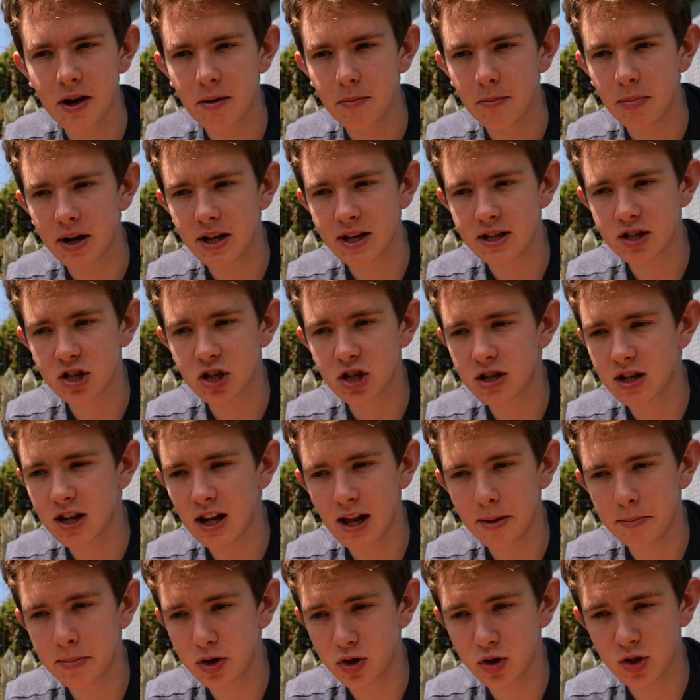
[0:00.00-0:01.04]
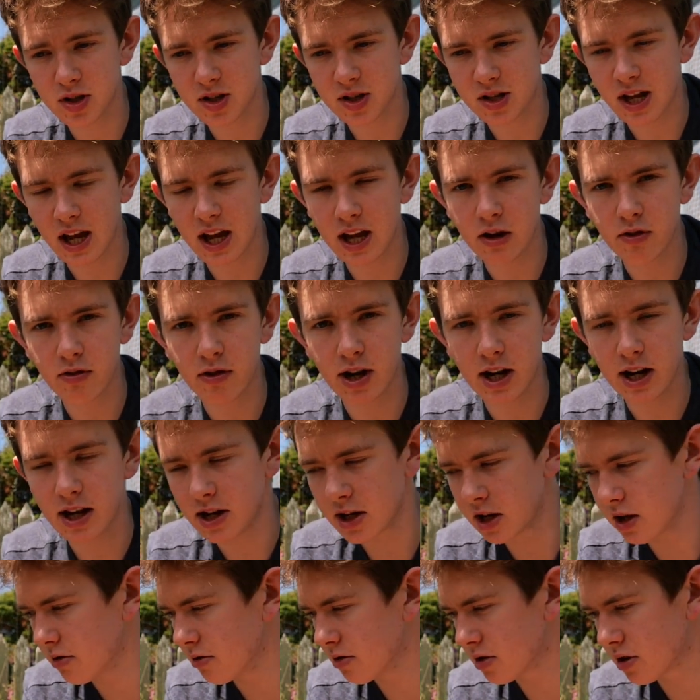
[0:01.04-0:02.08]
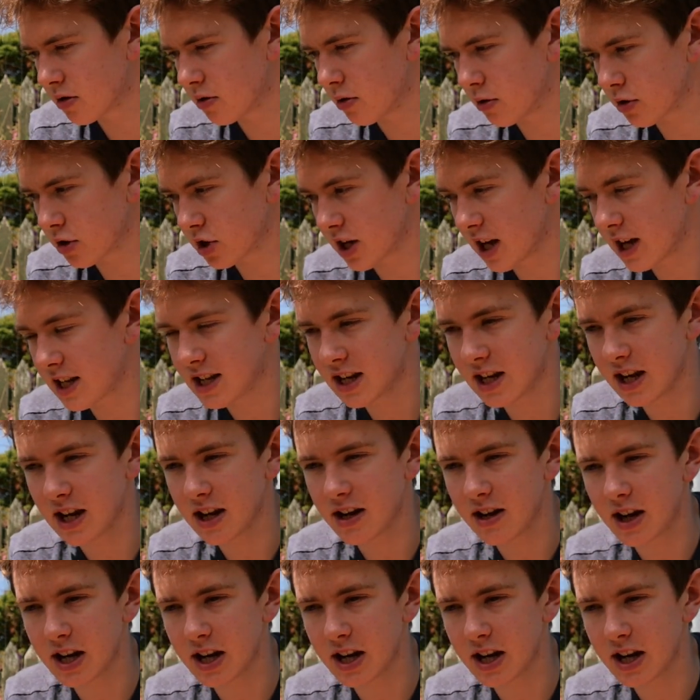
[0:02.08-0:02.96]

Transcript: but it's just a lemon drizzle cake really, and you use courgette in it,